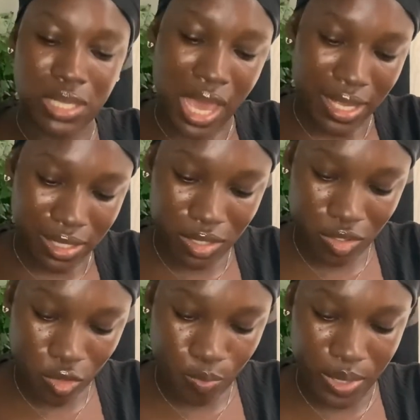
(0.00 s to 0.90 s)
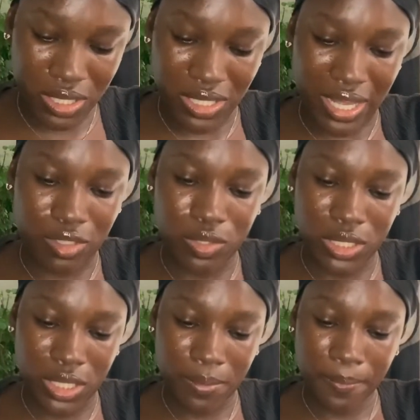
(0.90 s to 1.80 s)
It has two pins
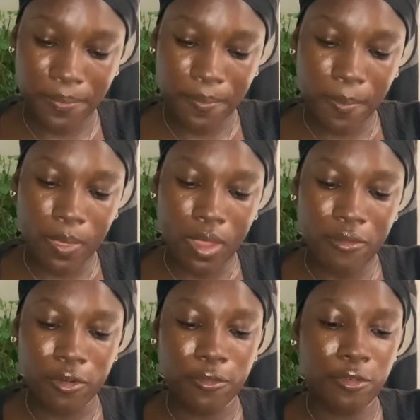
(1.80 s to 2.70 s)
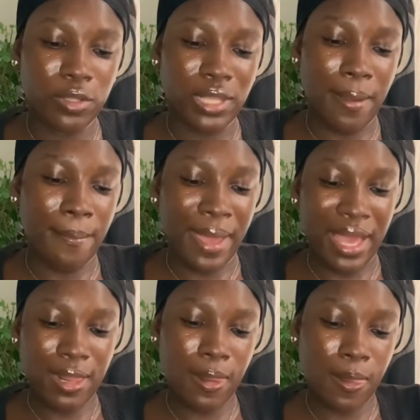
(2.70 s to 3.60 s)
actually for front and
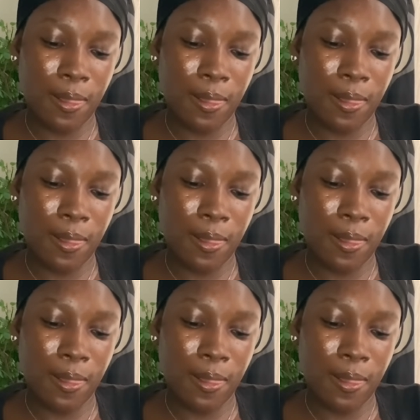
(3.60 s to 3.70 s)
back,